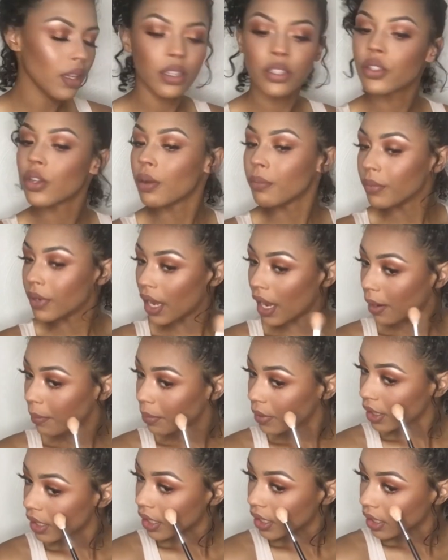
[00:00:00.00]
So I'm
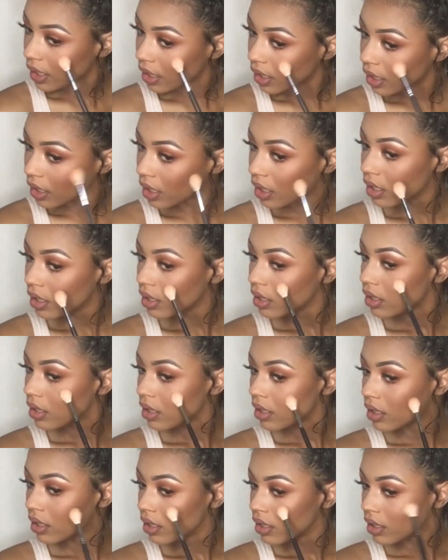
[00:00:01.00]
not putting
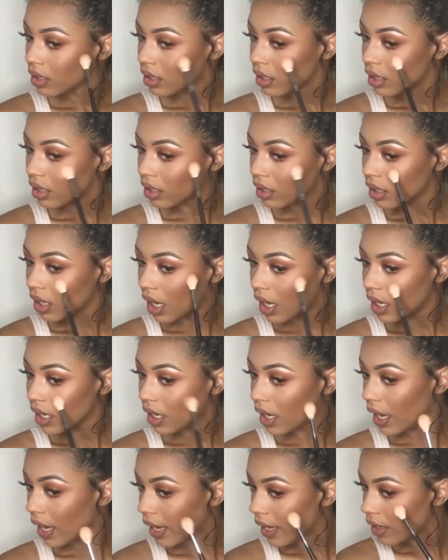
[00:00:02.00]
a lot
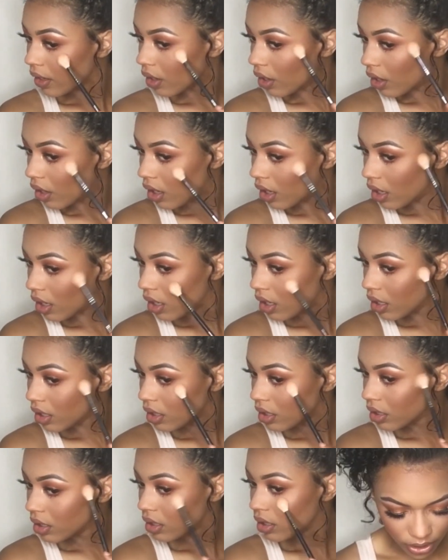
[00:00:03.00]
at all.
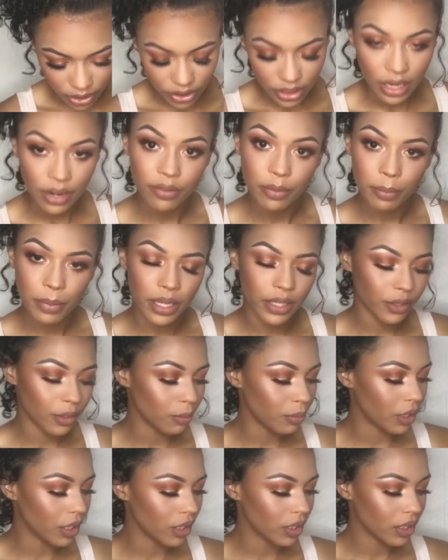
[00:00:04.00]
Brush, I have a
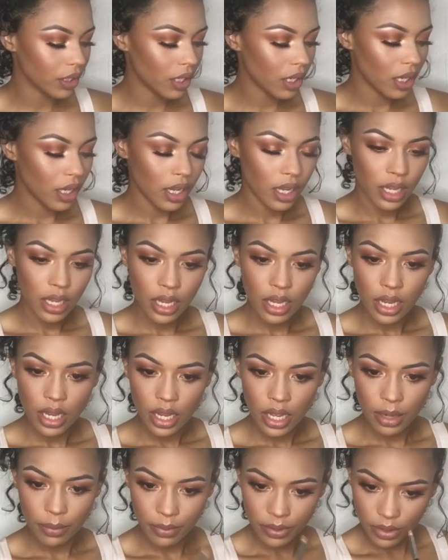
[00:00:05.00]
pencil brush,
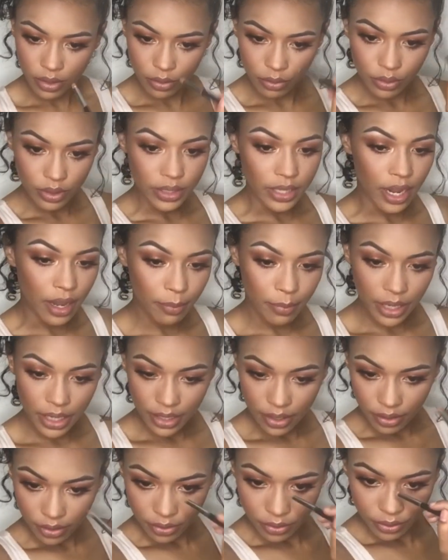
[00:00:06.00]
and I'm gonna go down
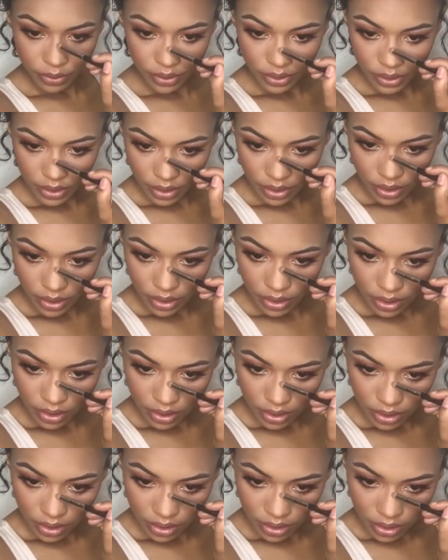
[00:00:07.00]
my nose
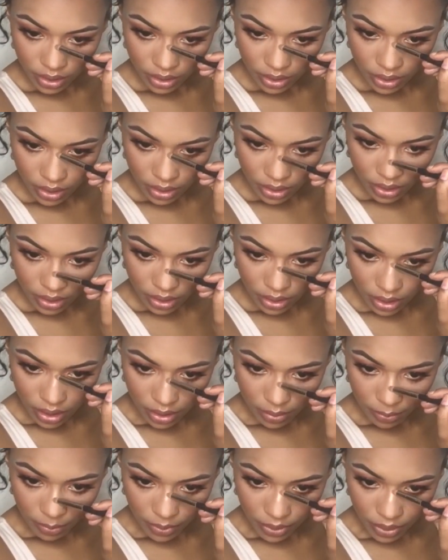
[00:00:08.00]

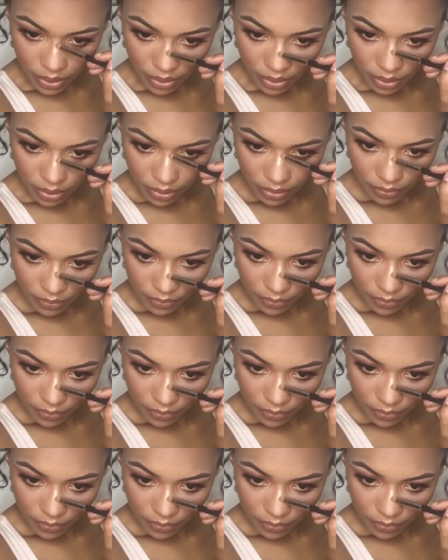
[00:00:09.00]
up here,